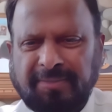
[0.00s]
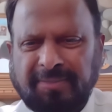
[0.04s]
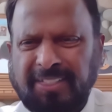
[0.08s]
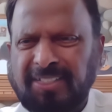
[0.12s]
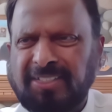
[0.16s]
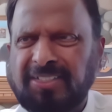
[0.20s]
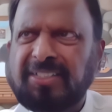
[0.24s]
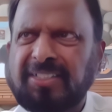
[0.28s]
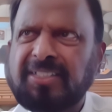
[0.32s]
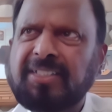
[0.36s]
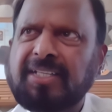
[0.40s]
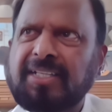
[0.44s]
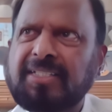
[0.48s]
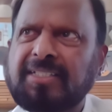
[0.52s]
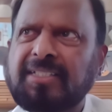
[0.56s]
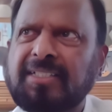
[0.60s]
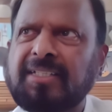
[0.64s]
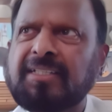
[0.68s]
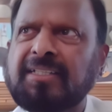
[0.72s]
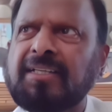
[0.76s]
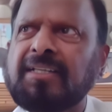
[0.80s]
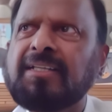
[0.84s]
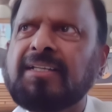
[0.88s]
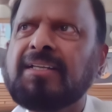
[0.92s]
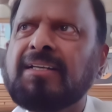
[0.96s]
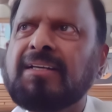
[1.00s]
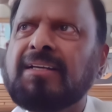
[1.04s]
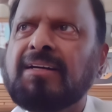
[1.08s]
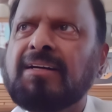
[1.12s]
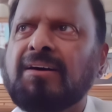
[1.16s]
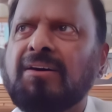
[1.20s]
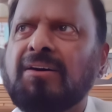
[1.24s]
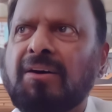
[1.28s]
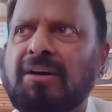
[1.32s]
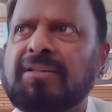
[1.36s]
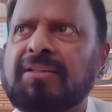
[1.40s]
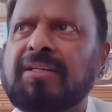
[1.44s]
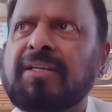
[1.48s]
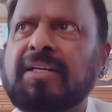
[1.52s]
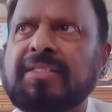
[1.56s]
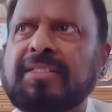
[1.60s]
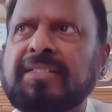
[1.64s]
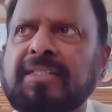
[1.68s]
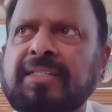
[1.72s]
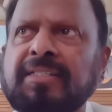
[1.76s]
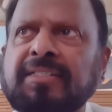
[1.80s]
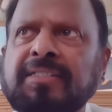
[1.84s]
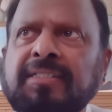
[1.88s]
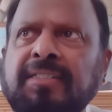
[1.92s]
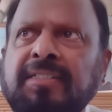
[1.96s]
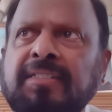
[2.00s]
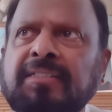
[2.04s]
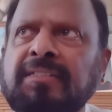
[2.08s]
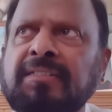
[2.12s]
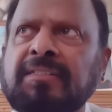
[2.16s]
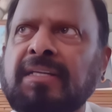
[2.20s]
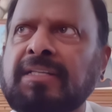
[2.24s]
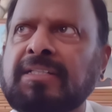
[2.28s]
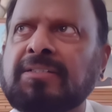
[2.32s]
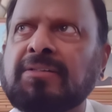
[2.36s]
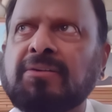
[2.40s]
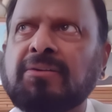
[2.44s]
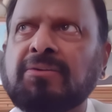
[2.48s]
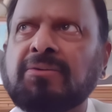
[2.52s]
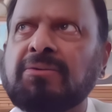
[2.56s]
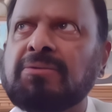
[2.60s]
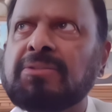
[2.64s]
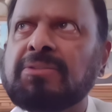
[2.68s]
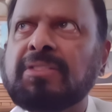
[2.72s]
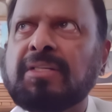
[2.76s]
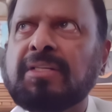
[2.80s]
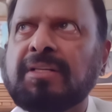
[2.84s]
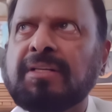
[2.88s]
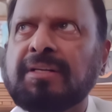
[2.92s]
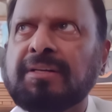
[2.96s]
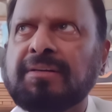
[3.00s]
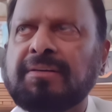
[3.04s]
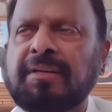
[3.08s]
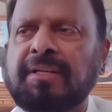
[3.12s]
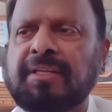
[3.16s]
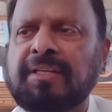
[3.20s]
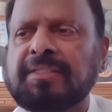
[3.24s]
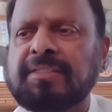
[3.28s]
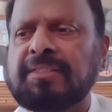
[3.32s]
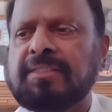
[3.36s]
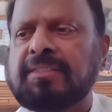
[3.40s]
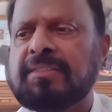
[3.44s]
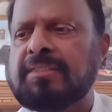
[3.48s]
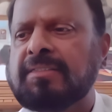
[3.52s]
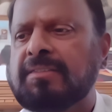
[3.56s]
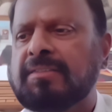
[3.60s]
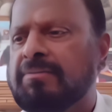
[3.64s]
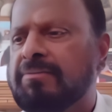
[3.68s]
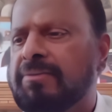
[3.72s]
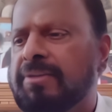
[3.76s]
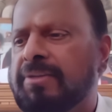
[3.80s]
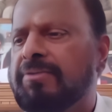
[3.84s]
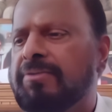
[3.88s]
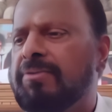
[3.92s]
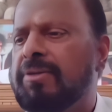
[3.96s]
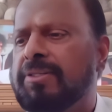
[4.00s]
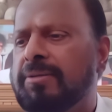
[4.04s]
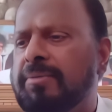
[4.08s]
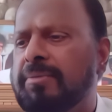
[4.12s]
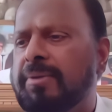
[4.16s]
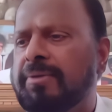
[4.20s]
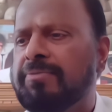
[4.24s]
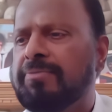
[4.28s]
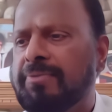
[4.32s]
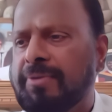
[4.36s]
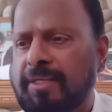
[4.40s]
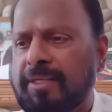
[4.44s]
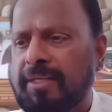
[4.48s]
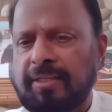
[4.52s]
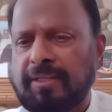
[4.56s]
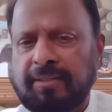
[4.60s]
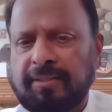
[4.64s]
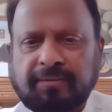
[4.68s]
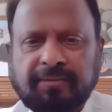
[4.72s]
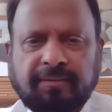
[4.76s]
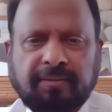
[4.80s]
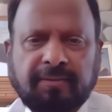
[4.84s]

Because they said, organization, there's rules and regulations. We want to be free.